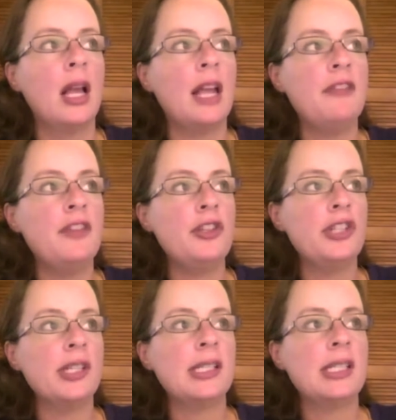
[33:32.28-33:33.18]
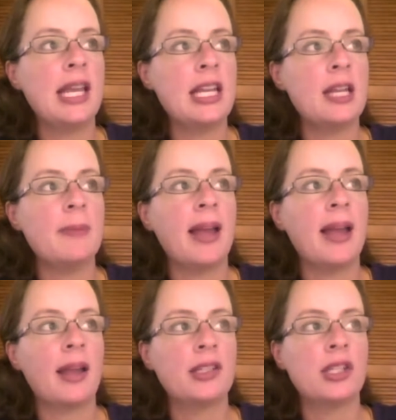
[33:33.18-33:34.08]
if you just take it
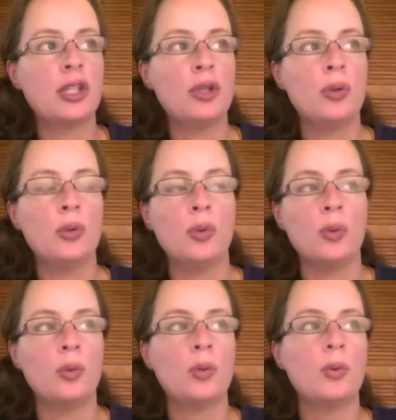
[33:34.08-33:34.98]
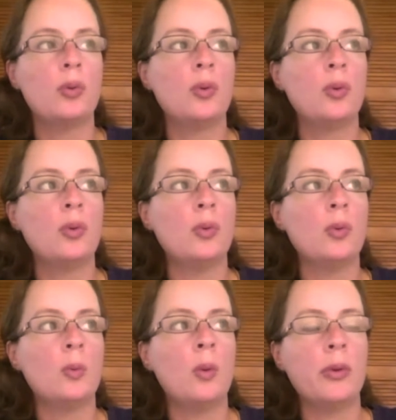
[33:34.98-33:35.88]
back to
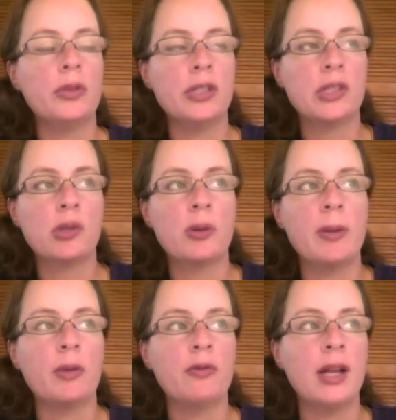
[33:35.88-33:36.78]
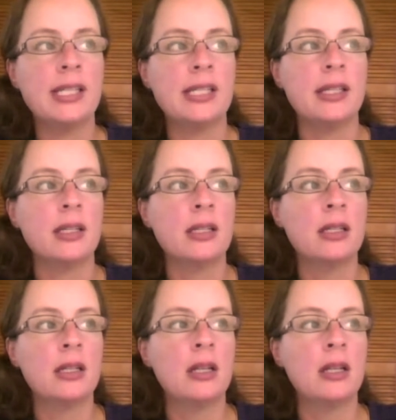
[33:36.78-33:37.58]
what we were just talking about with writing,